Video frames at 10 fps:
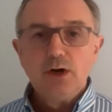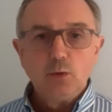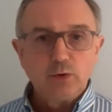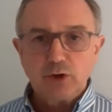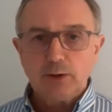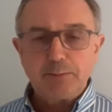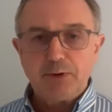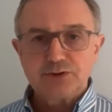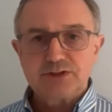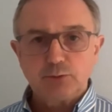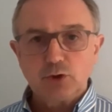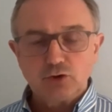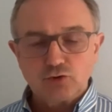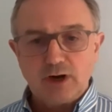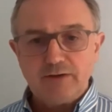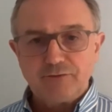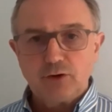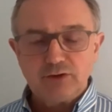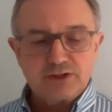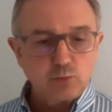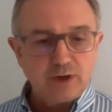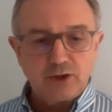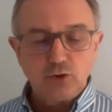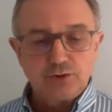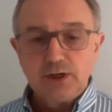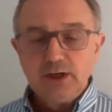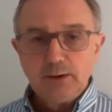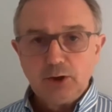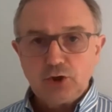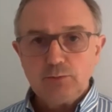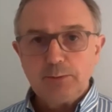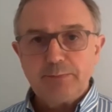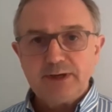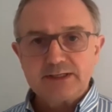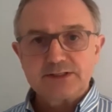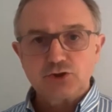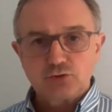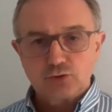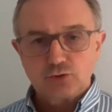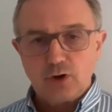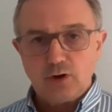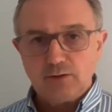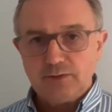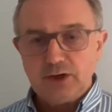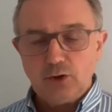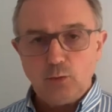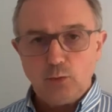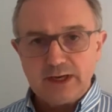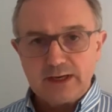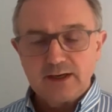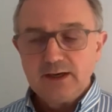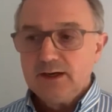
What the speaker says: We've got to be positive. We've got to drive through this. We're good. Human beings are strong. They're not weak.